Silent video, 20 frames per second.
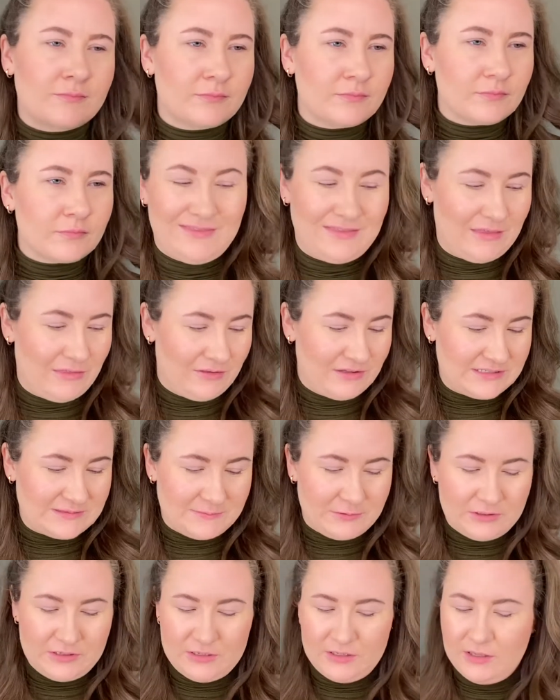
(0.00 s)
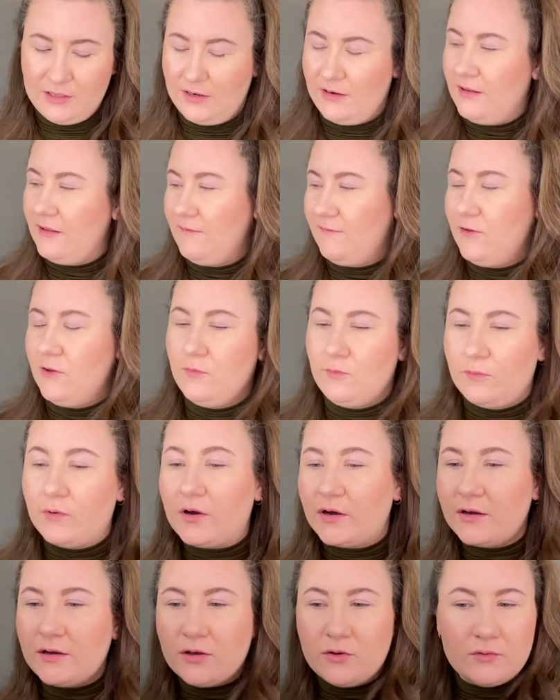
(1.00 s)
That looks pretty good. If you
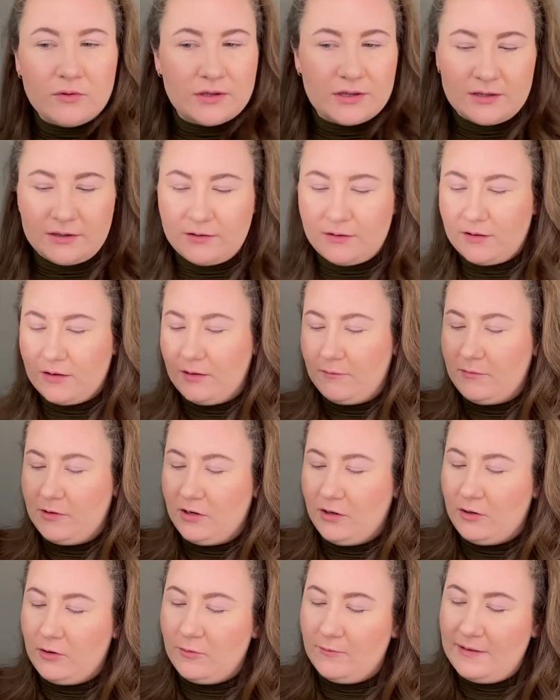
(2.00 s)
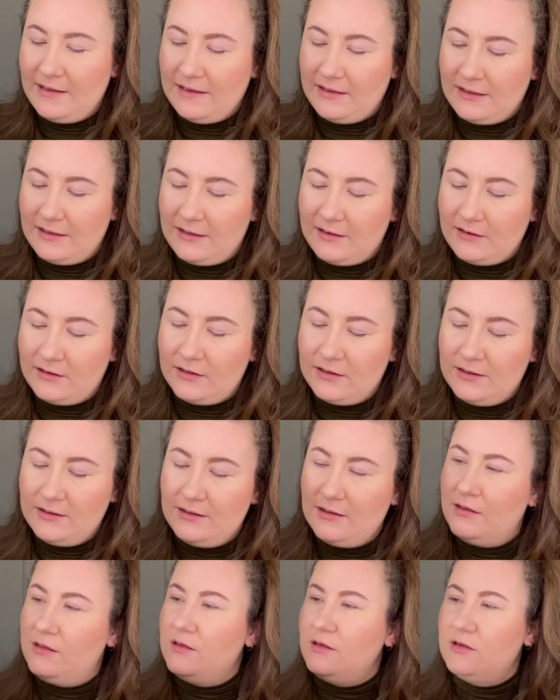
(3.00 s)
want, you can, I'm going to go back in,
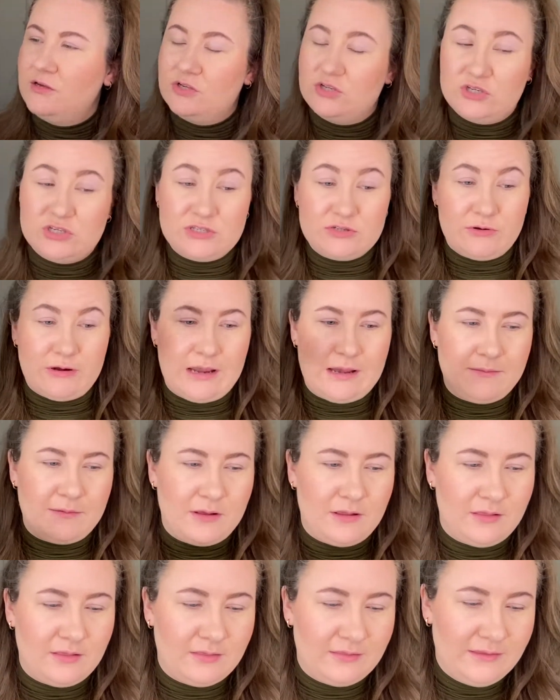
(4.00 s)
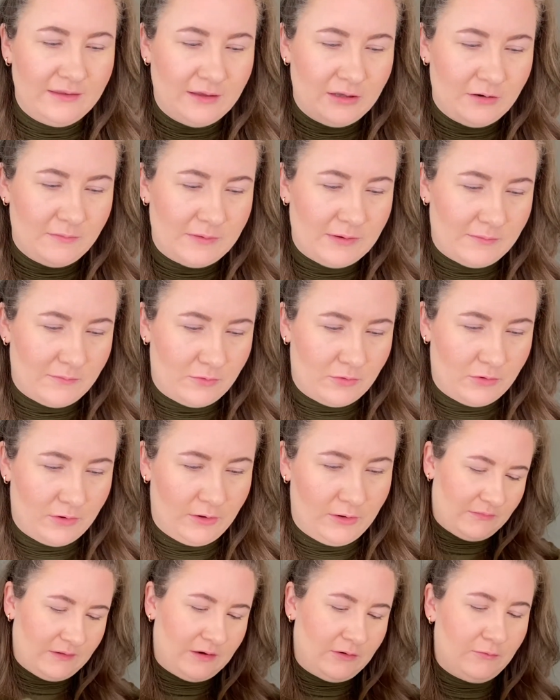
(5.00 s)
just grab a little bit
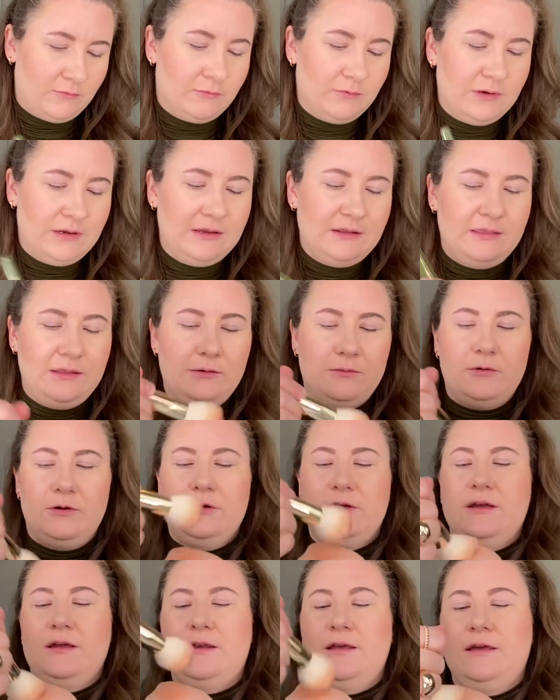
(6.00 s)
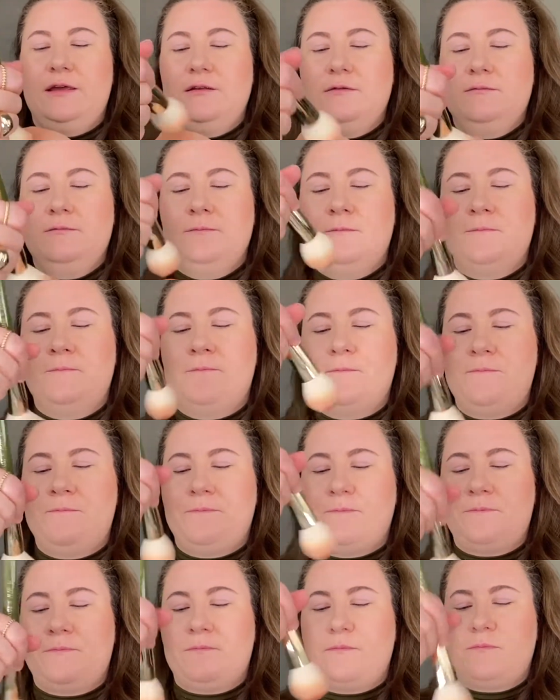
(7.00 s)
more and really work it in.
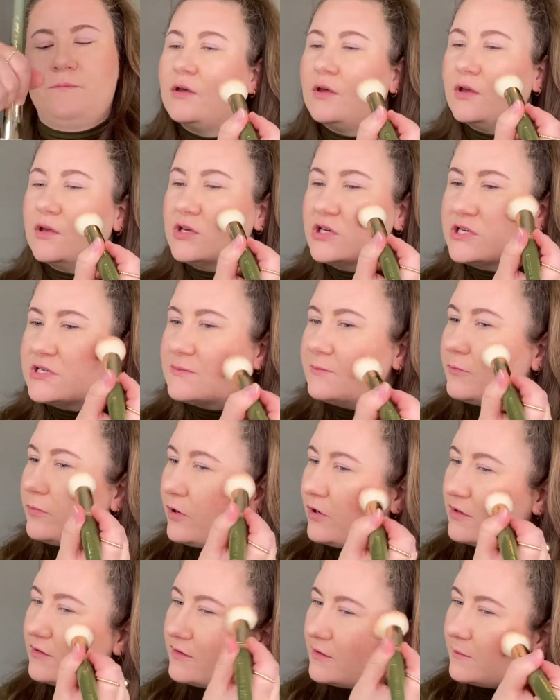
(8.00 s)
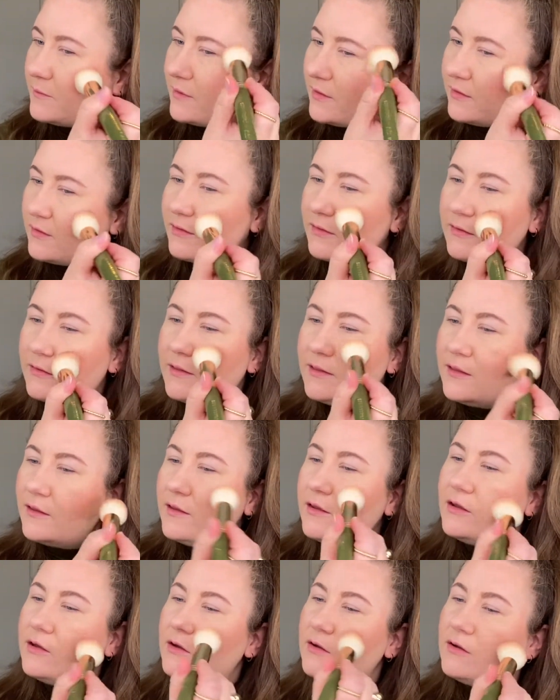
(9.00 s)
Just bronze up a
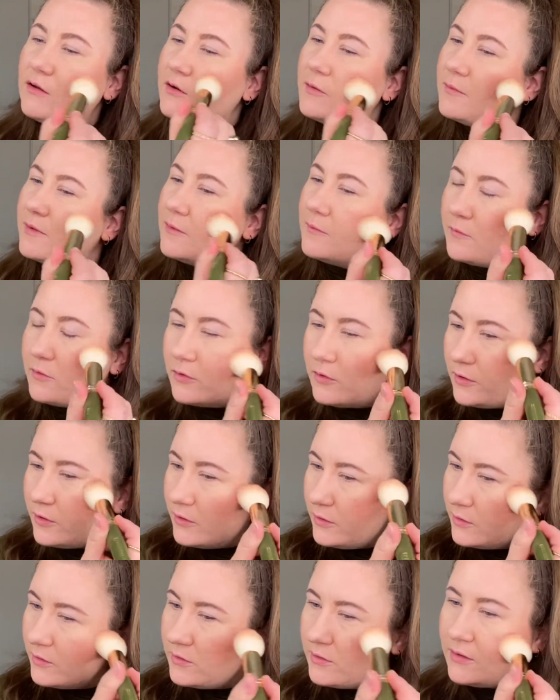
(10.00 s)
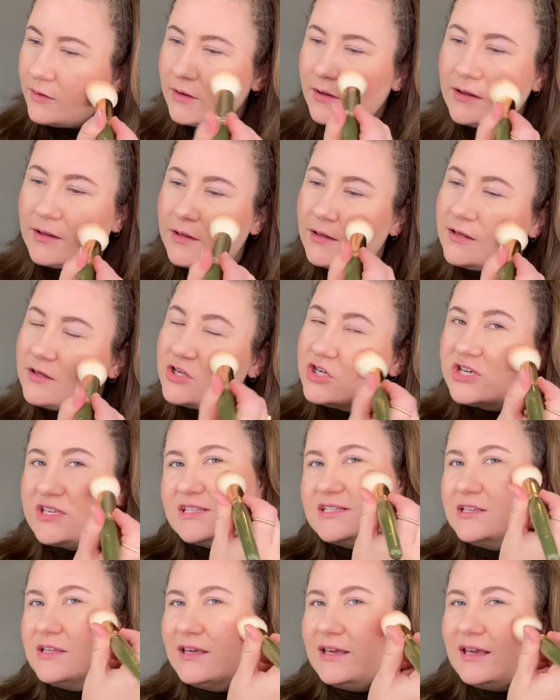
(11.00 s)
little bit more,
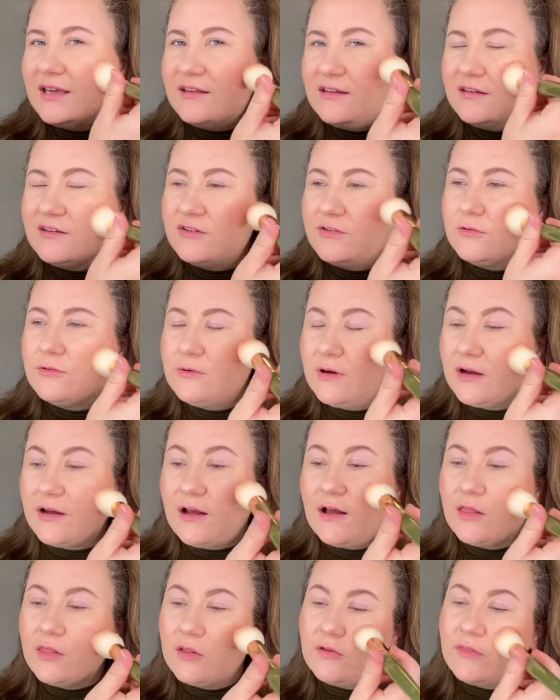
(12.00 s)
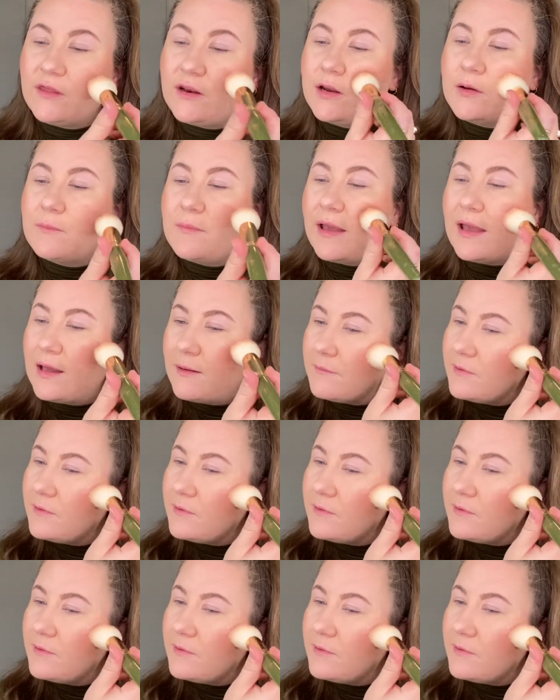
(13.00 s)
just till I get to a color that I'm happy